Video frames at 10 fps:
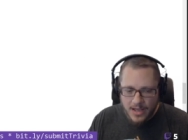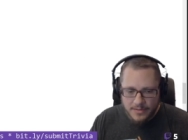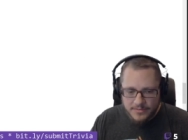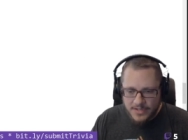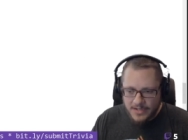
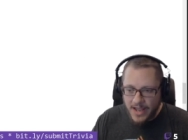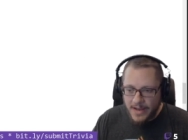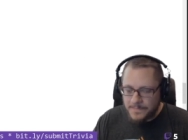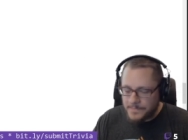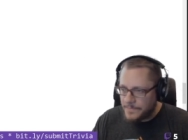
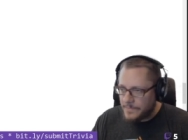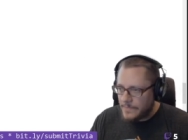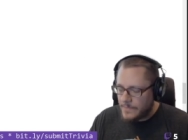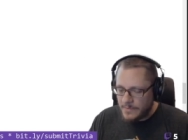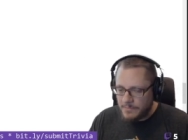today
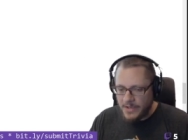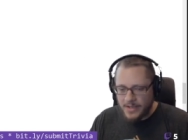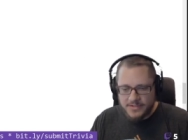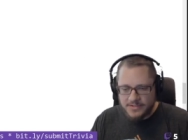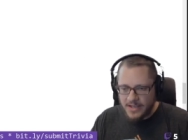
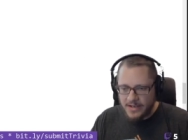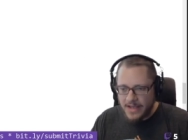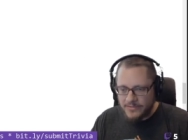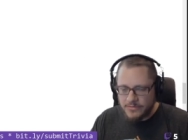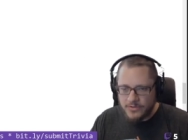because I'd
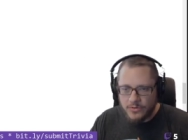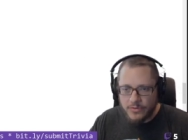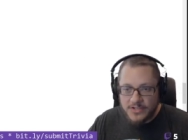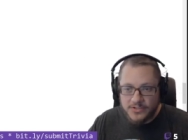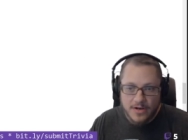have to do a
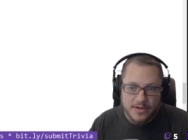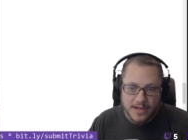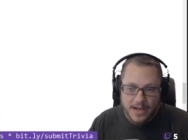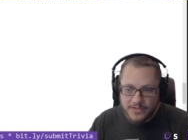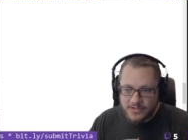restart and
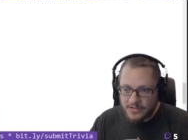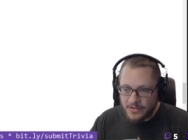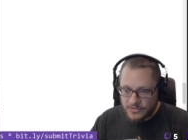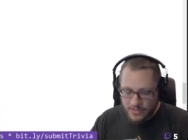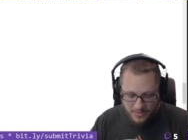I'd have to shut down
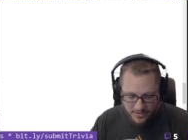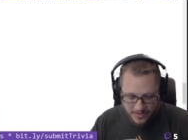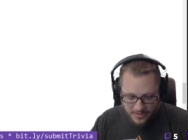the stream and all that.